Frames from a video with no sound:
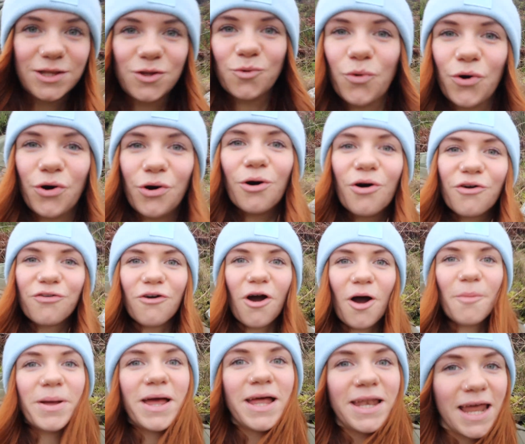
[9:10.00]
the walk
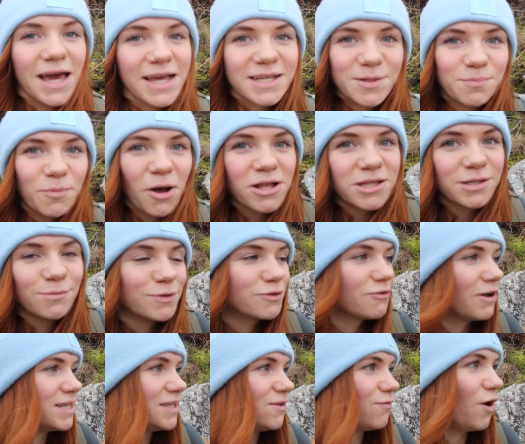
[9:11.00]
from, next to Bottoms
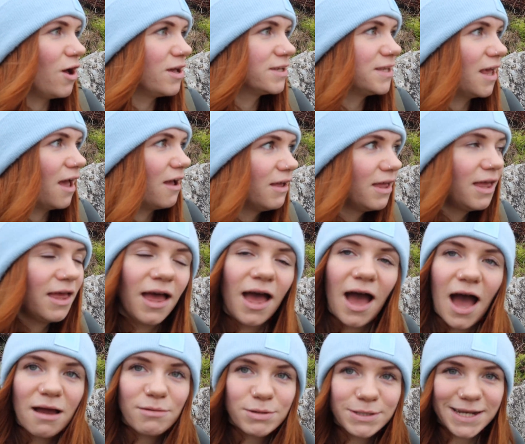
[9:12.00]
Reservoir. So
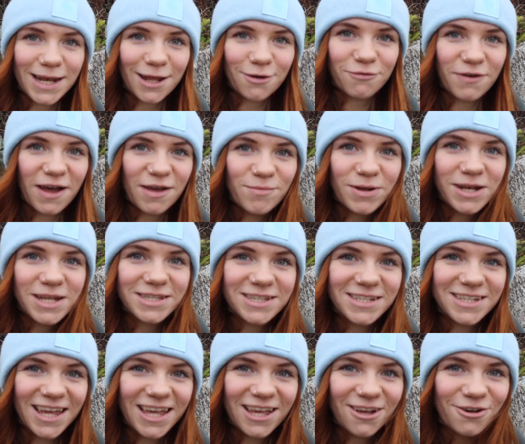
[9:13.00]
I'm just going to have 5 minutes
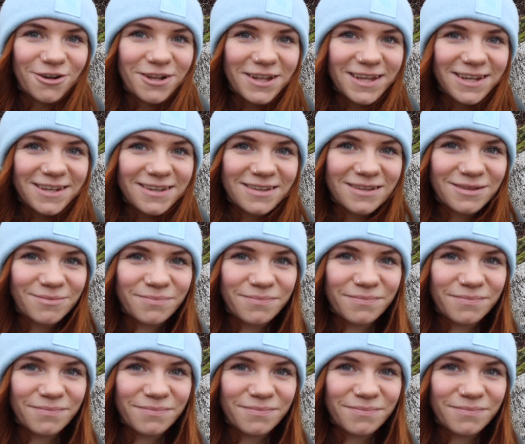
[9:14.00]
to take it all in.